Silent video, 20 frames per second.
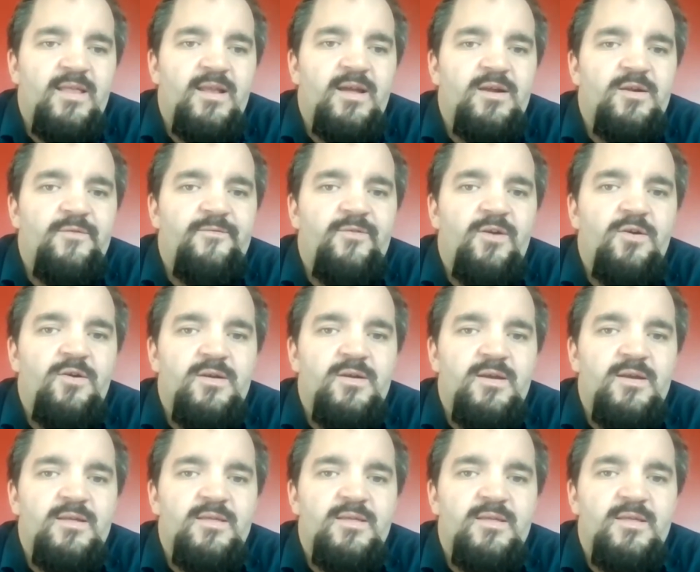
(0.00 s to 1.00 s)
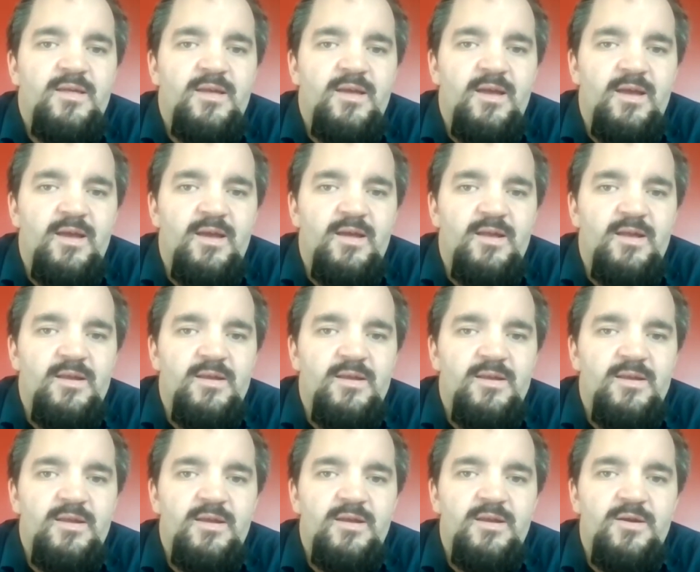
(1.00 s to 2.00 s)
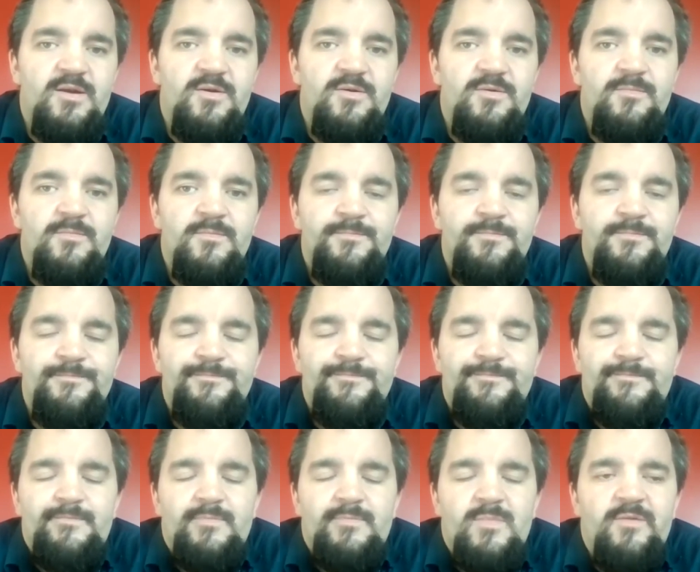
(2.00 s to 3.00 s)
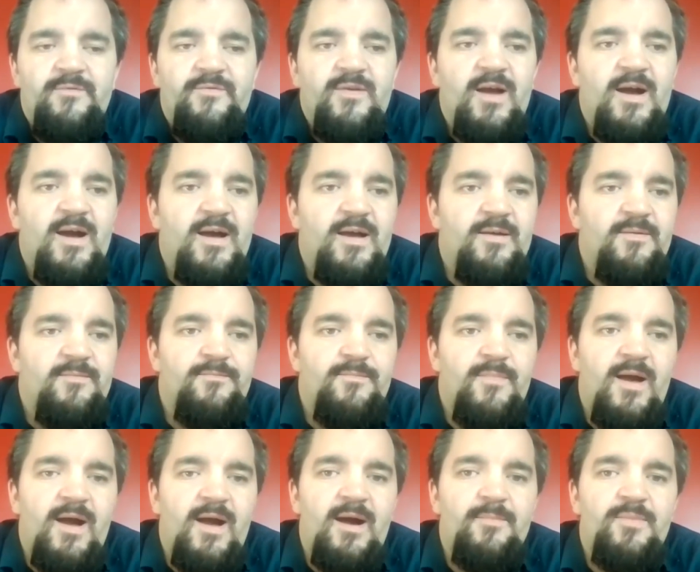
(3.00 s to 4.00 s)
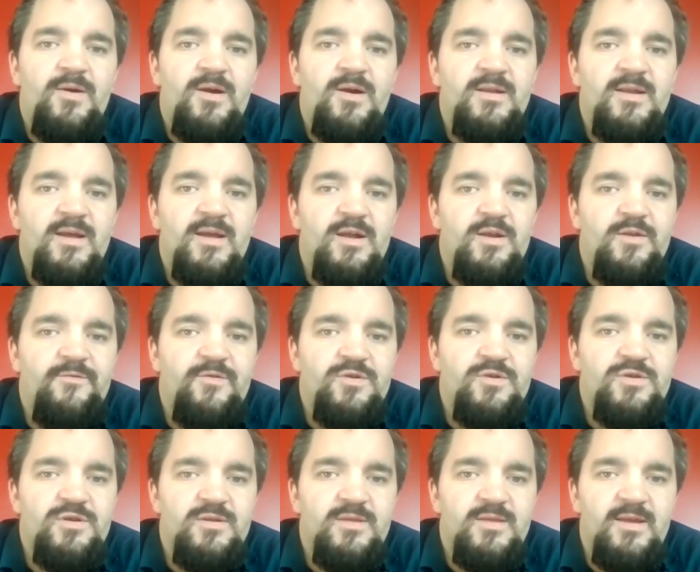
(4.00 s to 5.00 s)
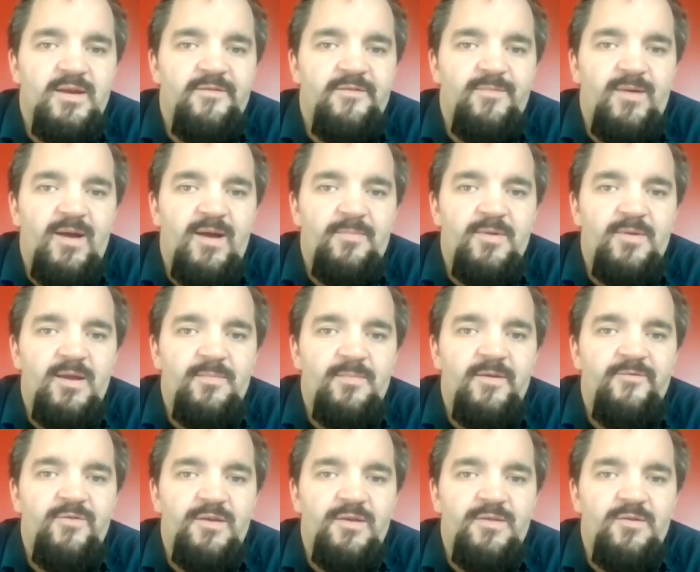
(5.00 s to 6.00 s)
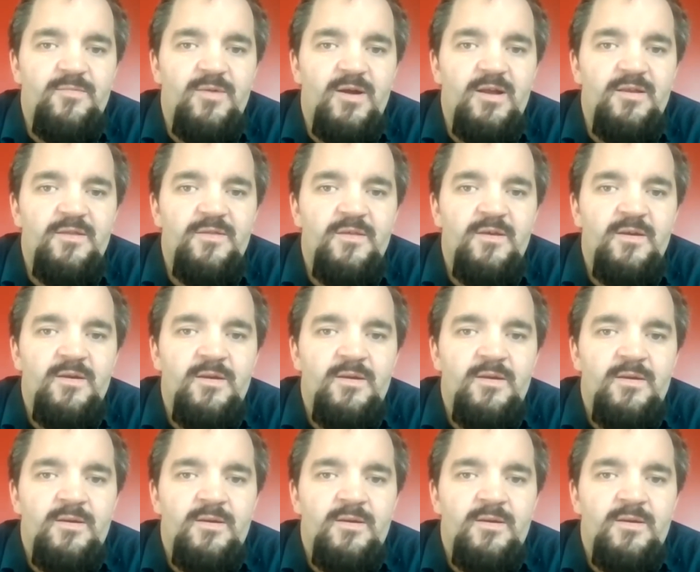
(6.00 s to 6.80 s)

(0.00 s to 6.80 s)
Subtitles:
not your focus, and you've got hot button controversial stuff popping up every other month,